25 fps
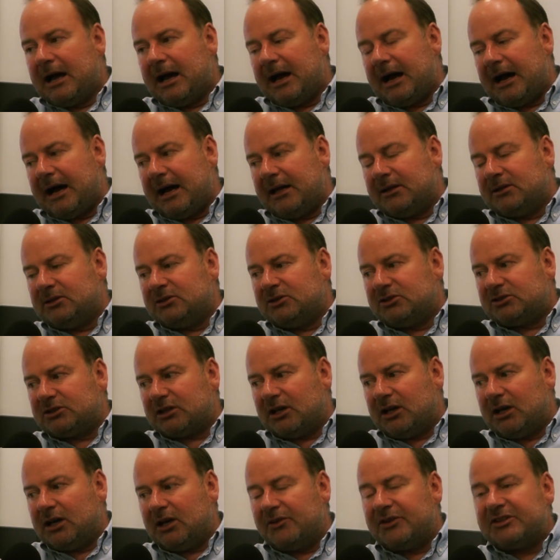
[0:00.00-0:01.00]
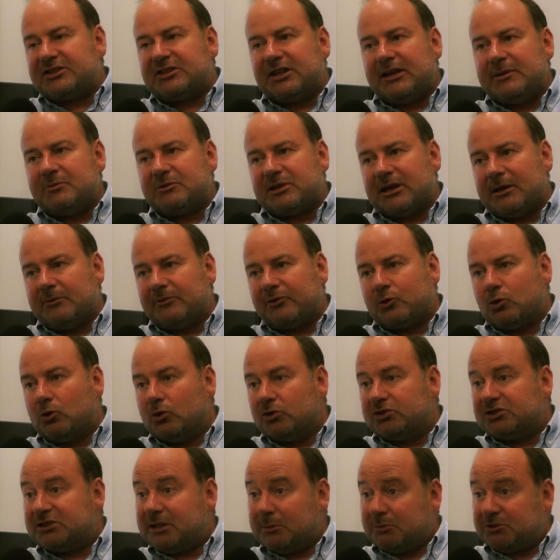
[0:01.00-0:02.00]
And at the same time, of
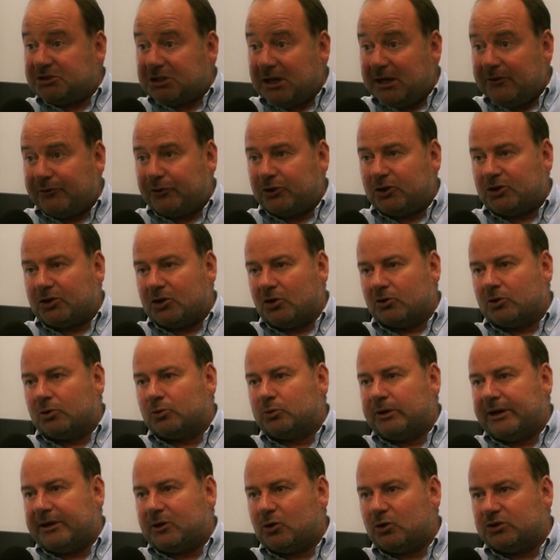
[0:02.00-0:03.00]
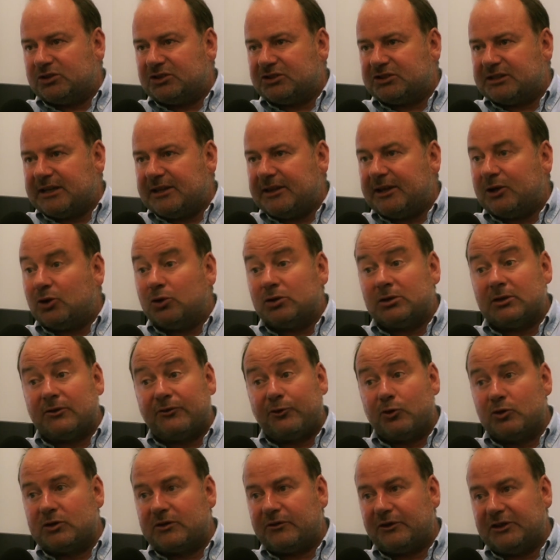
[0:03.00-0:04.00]
course, Tim Schafer had gone on record to say they couldn't
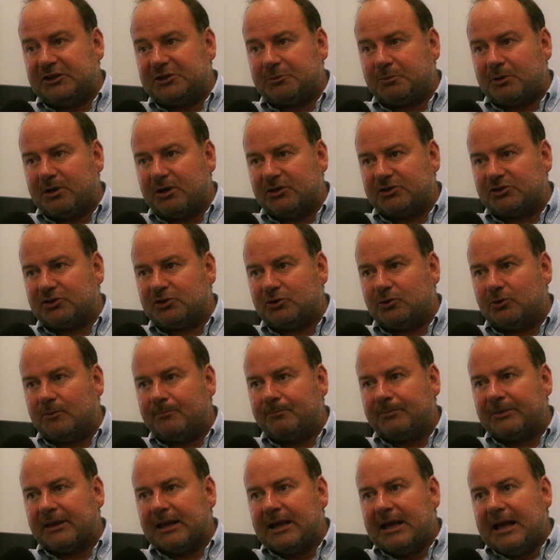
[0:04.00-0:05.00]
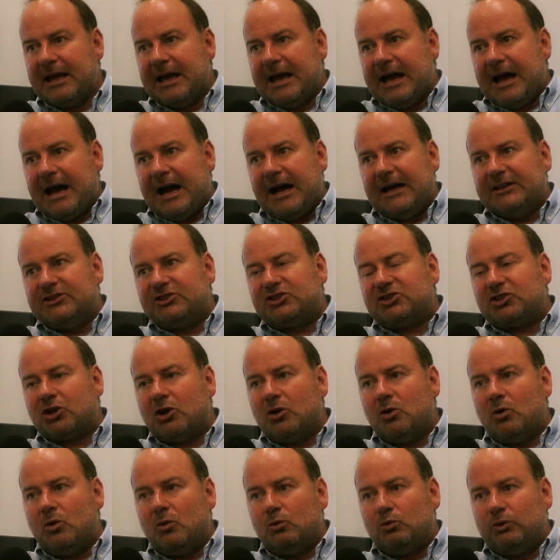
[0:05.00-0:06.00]
afford to finish part 2. And
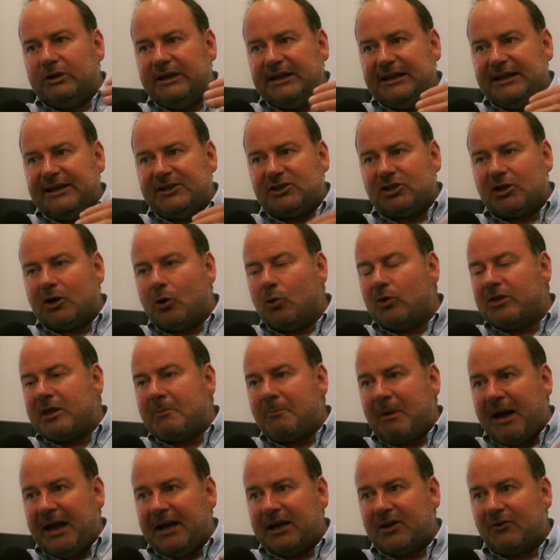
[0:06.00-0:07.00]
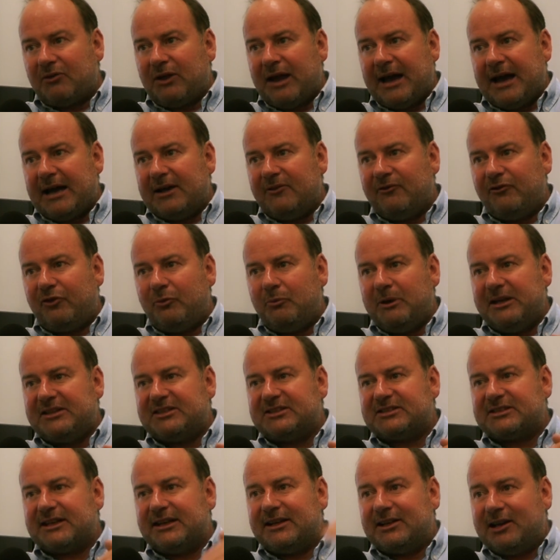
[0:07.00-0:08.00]
so really to go on the back of that and for me to
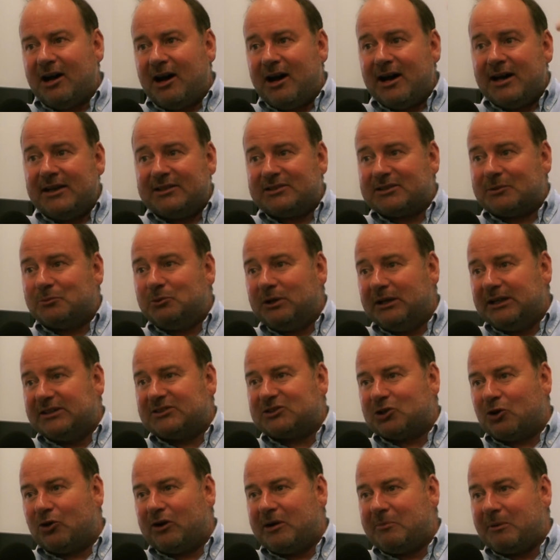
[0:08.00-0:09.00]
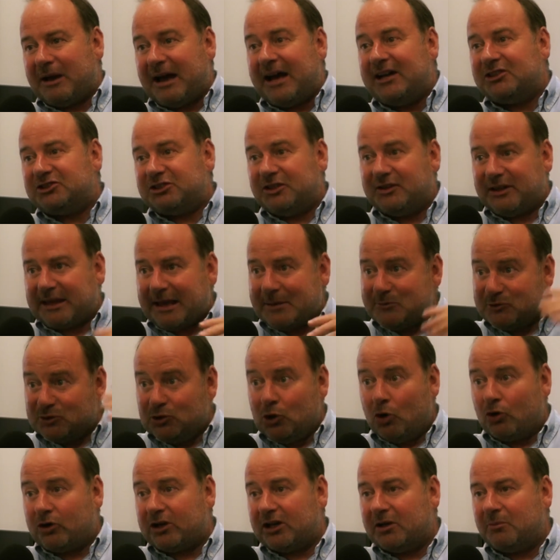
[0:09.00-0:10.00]
say, guys, I'm really sorry, but actually the game's
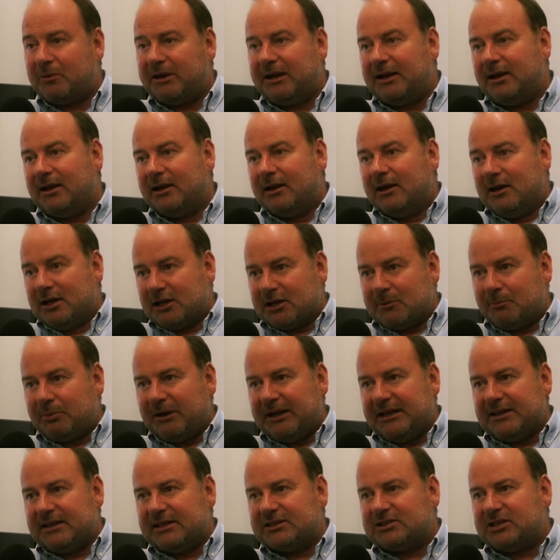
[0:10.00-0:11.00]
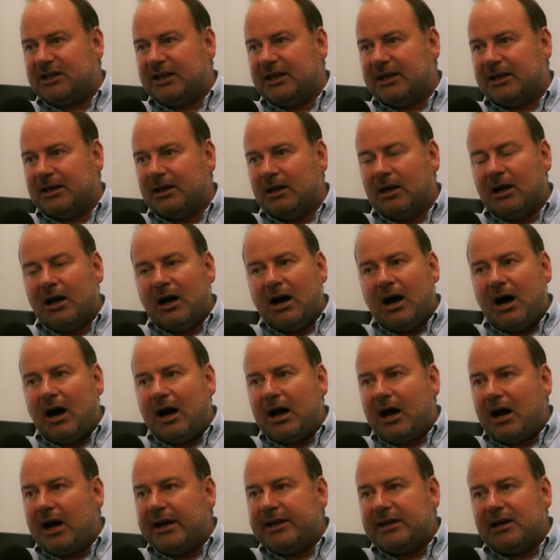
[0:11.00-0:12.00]
not going to be complete this year,
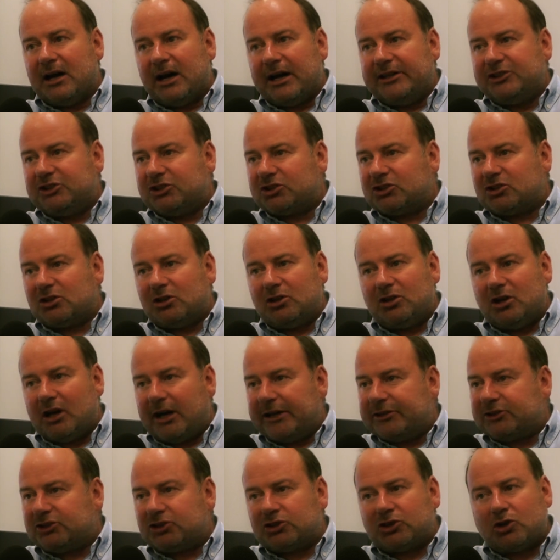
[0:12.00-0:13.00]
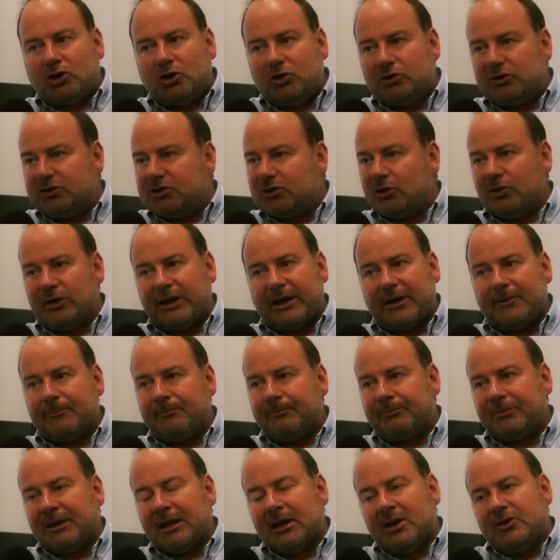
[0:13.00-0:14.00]
I just couldn't do that.
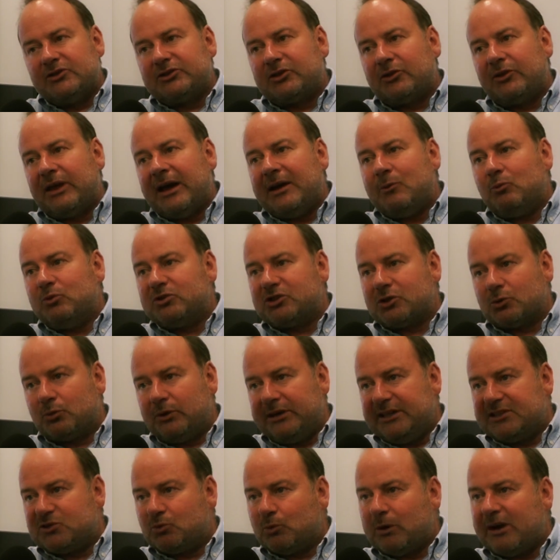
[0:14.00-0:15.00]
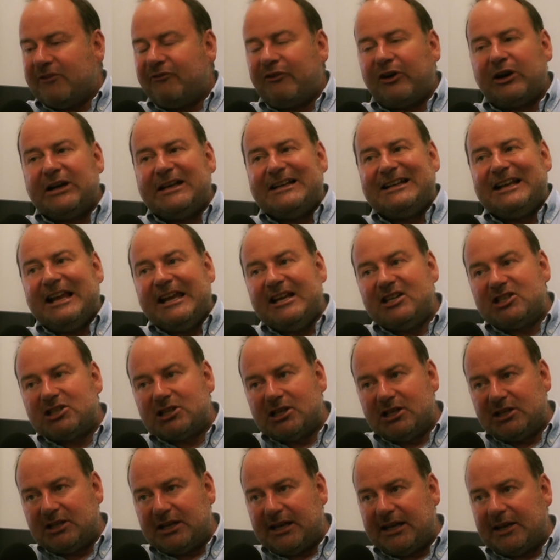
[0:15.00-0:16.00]
So that was the reason why very late in
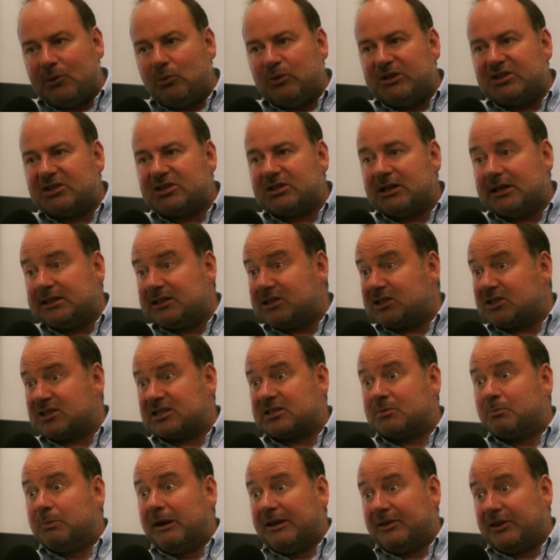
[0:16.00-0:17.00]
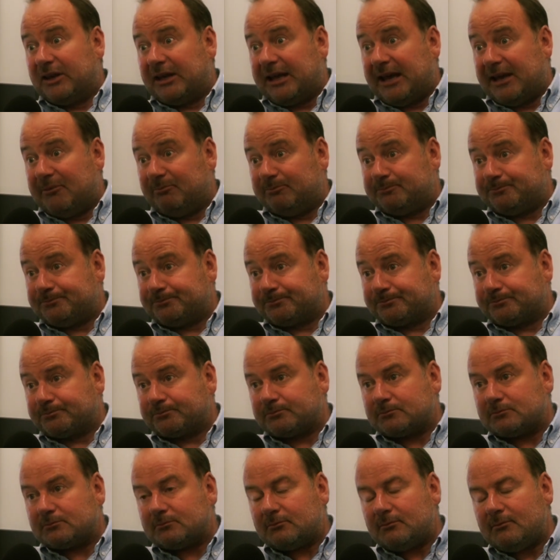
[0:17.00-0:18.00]
the day we decided to split the game.
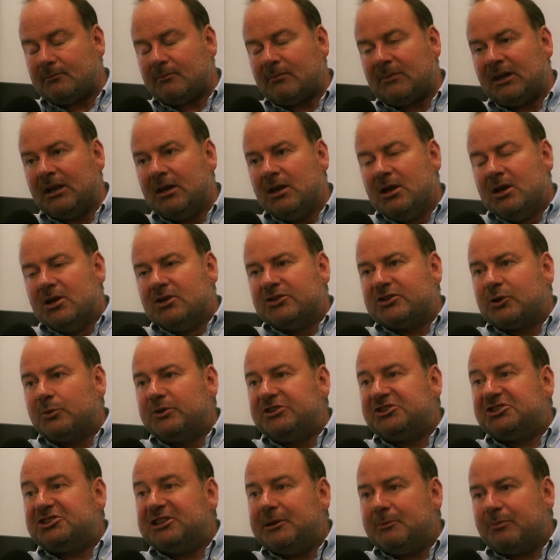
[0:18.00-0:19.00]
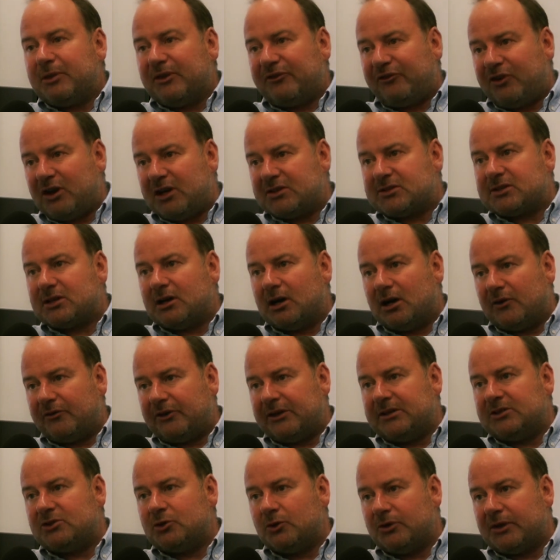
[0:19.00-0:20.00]
So we shipped the first half
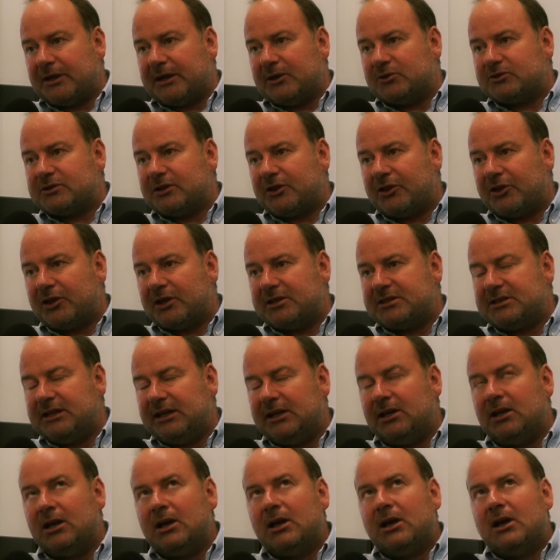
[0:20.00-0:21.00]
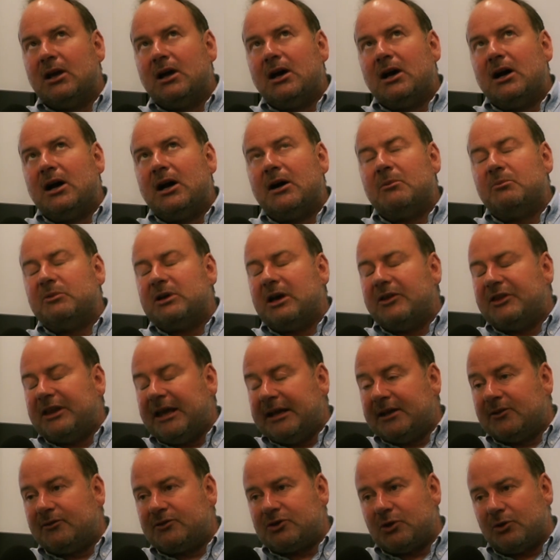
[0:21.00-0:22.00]
in 2013, at the
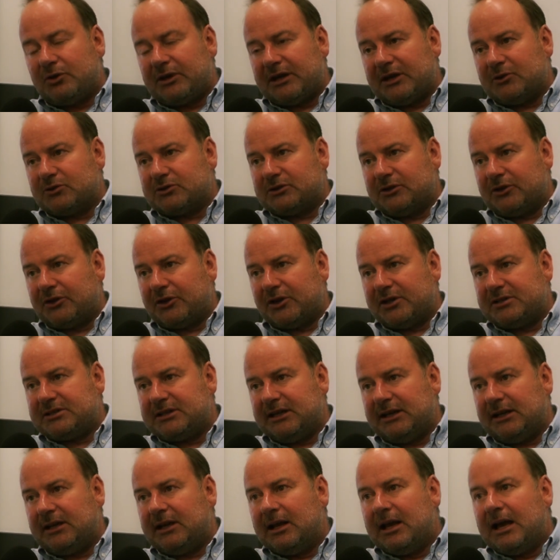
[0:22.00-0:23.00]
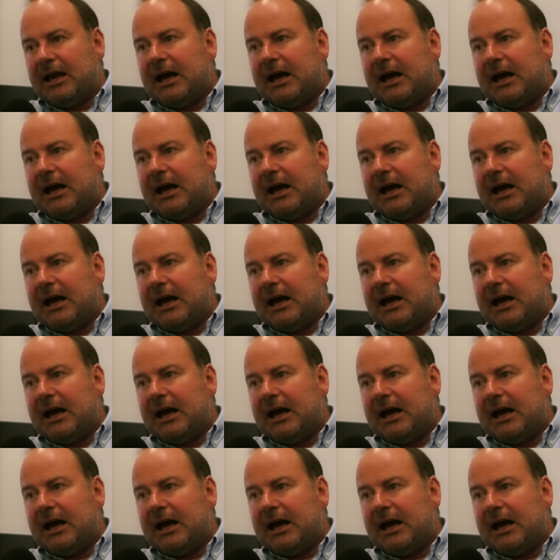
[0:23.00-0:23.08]
end of 2013.